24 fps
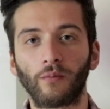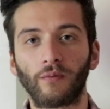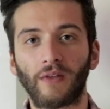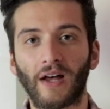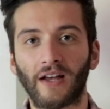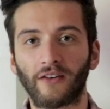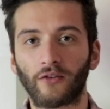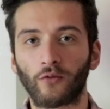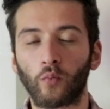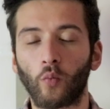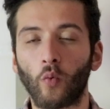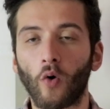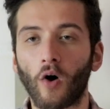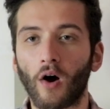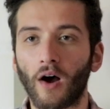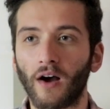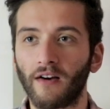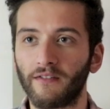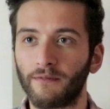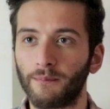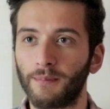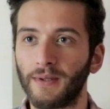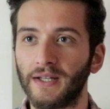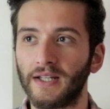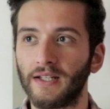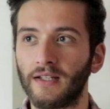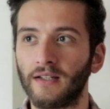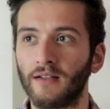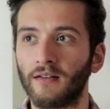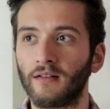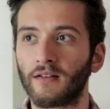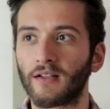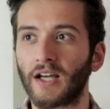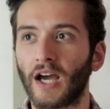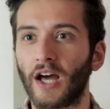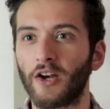that's what I've
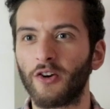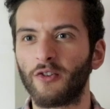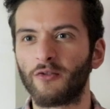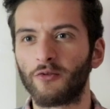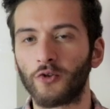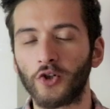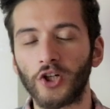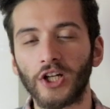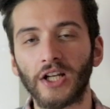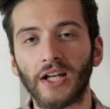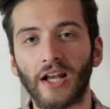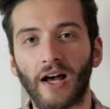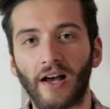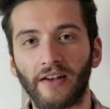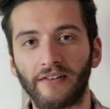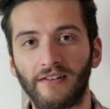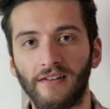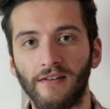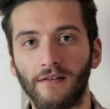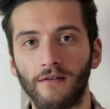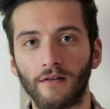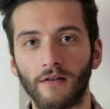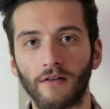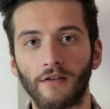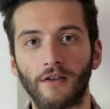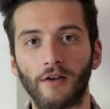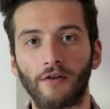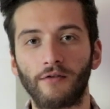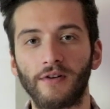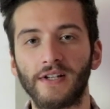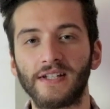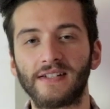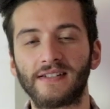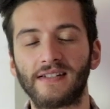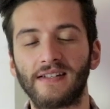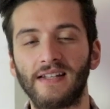been kind of realizing that
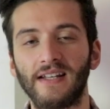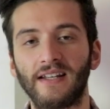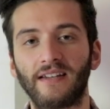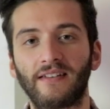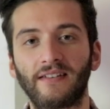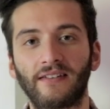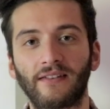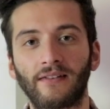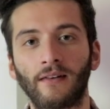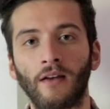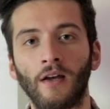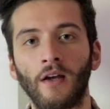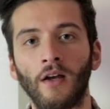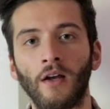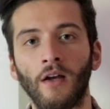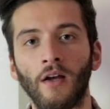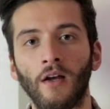there is this